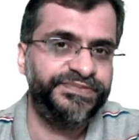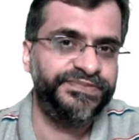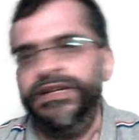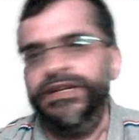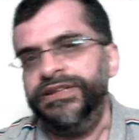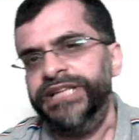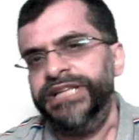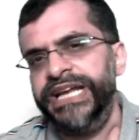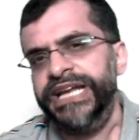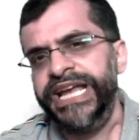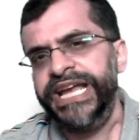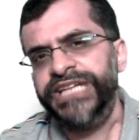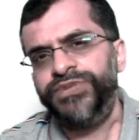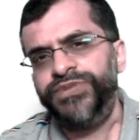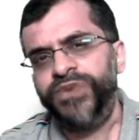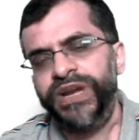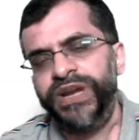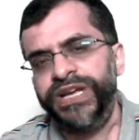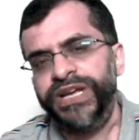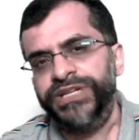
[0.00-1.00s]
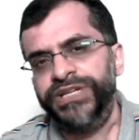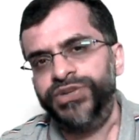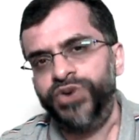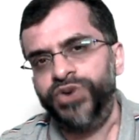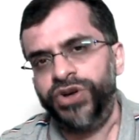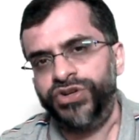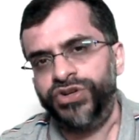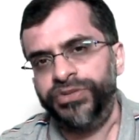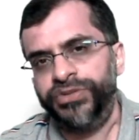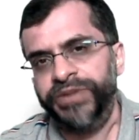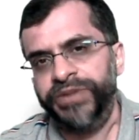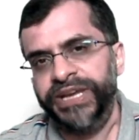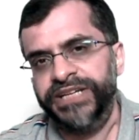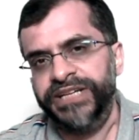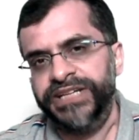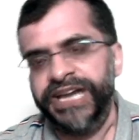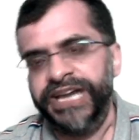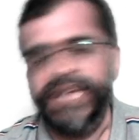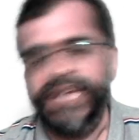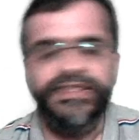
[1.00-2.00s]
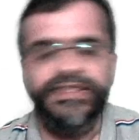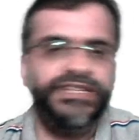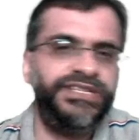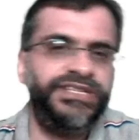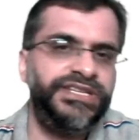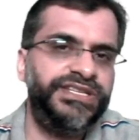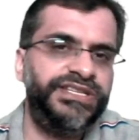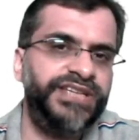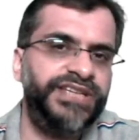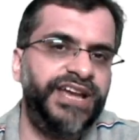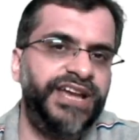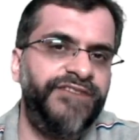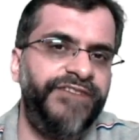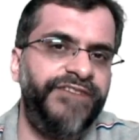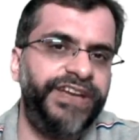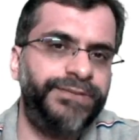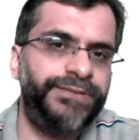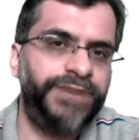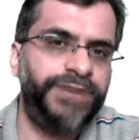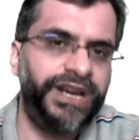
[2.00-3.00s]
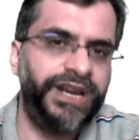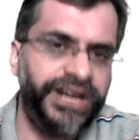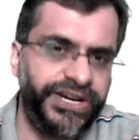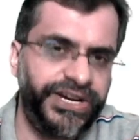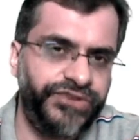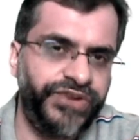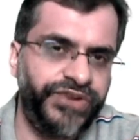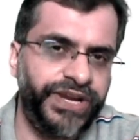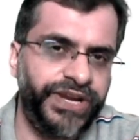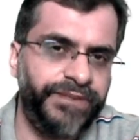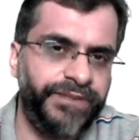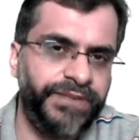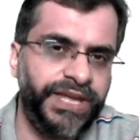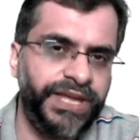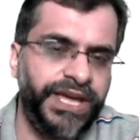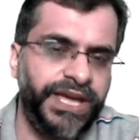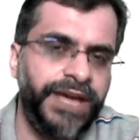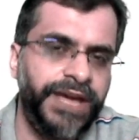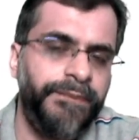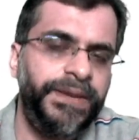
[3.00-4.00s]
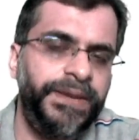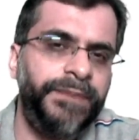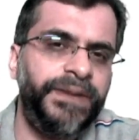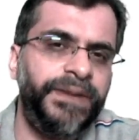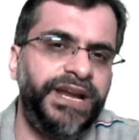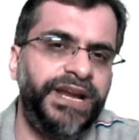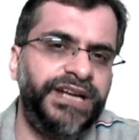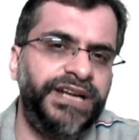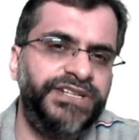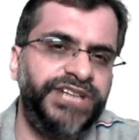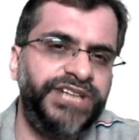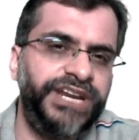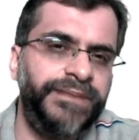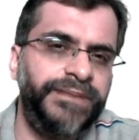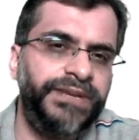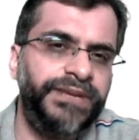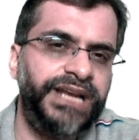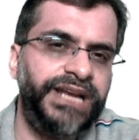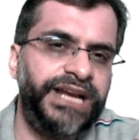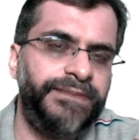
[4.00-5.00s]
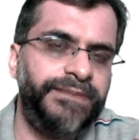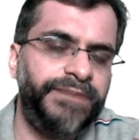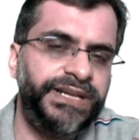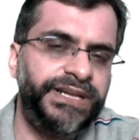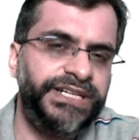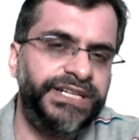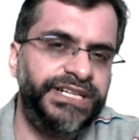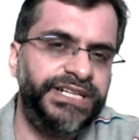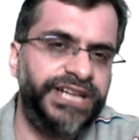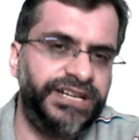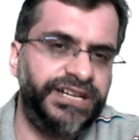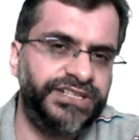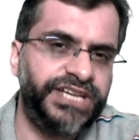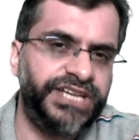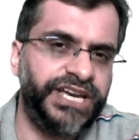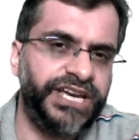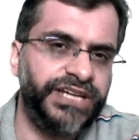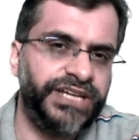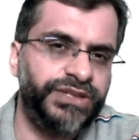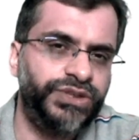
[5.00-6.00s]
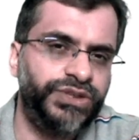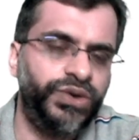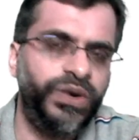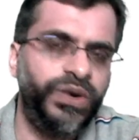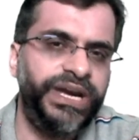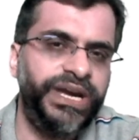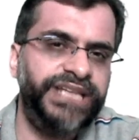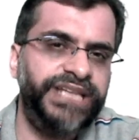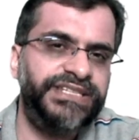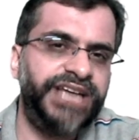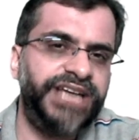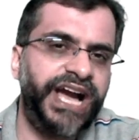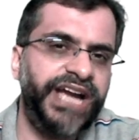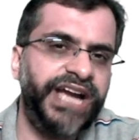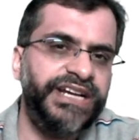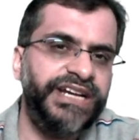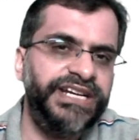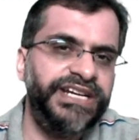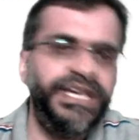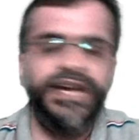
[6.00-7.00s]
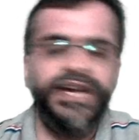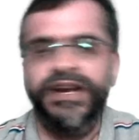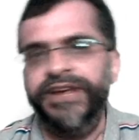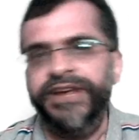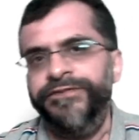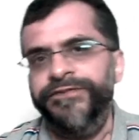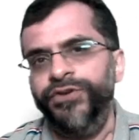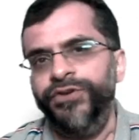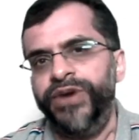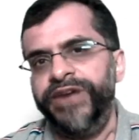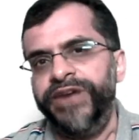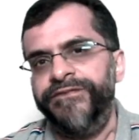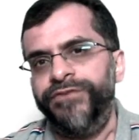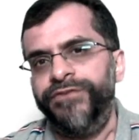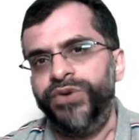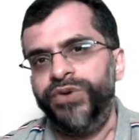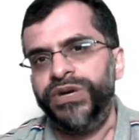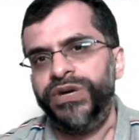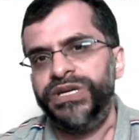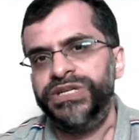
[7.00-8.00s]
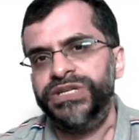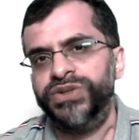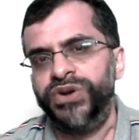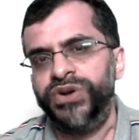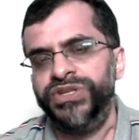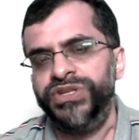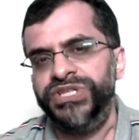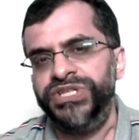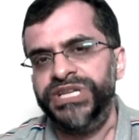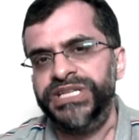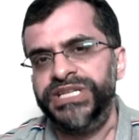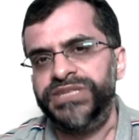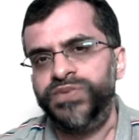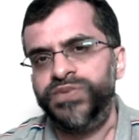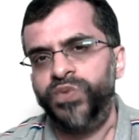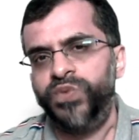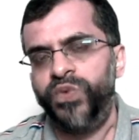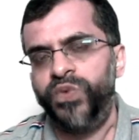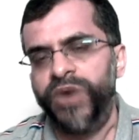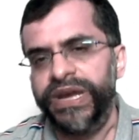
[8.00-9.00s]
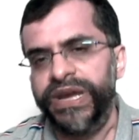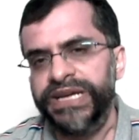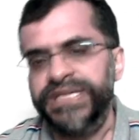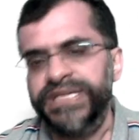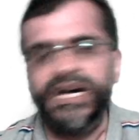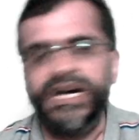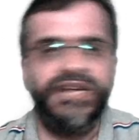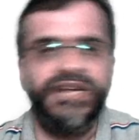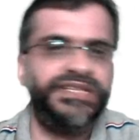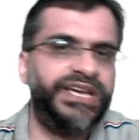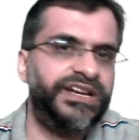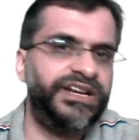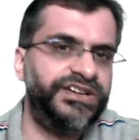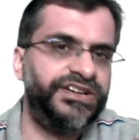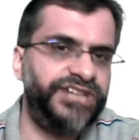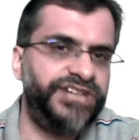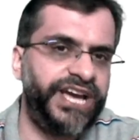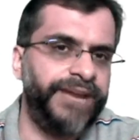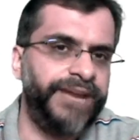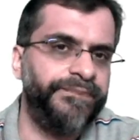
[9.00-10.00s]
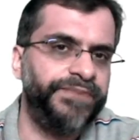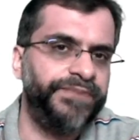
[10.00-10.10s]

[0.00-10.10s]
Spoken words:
The next one is to automate, and this is self-explanatory. People are terrible at multitasking, so it's ideal if you can focus on just one task at a time.